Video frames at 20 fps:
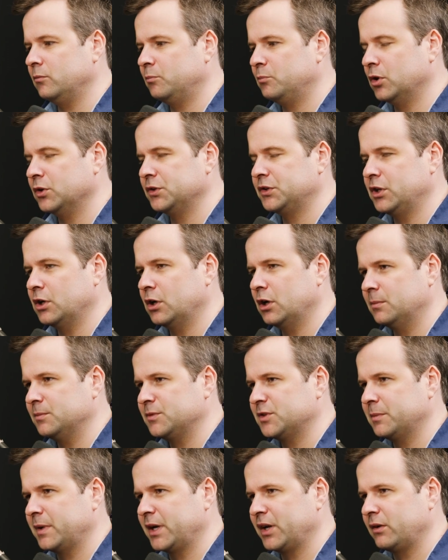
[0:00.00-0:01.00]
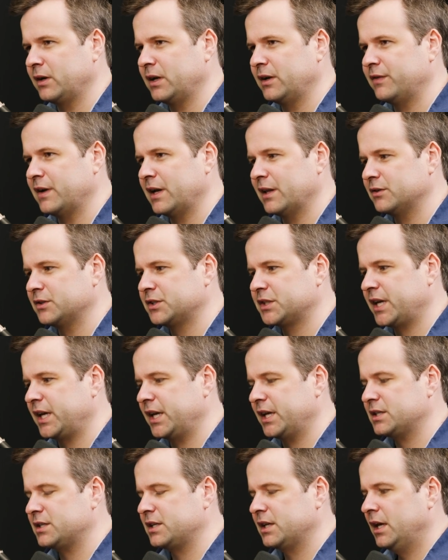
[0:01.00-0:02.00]
Pulte Homes in my grandfather's
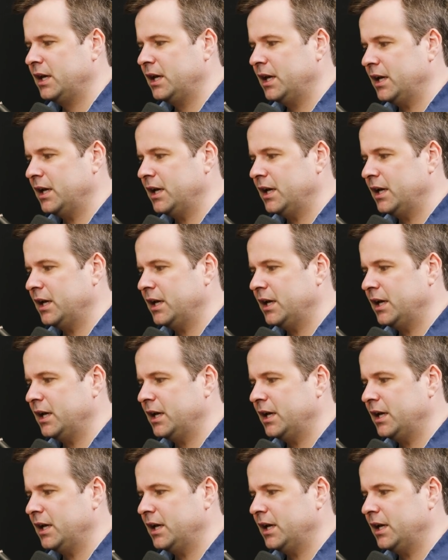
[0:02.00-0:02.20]
case,